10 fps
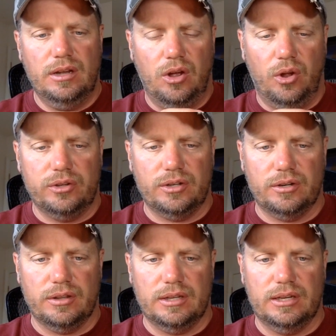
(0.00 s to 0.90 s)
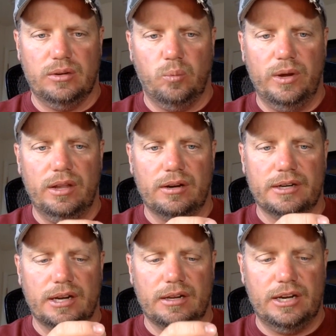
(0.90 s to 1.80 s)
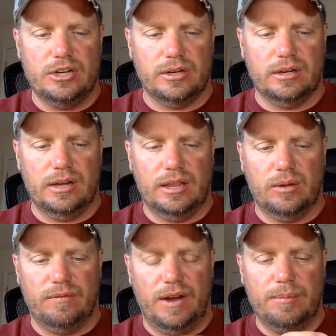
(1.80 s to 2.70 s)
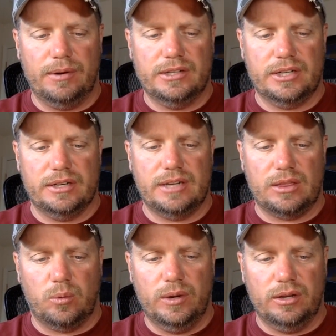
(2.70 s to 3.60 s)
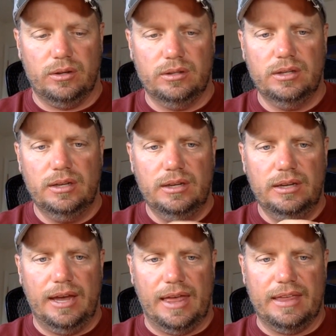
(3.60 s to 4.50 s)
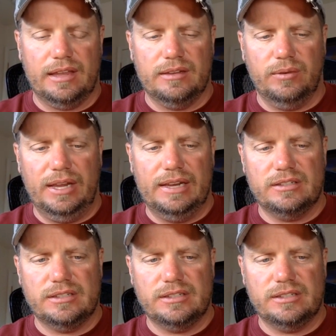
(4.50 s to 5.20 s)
alter the wheel articulation and the vibration at the wheel, and they really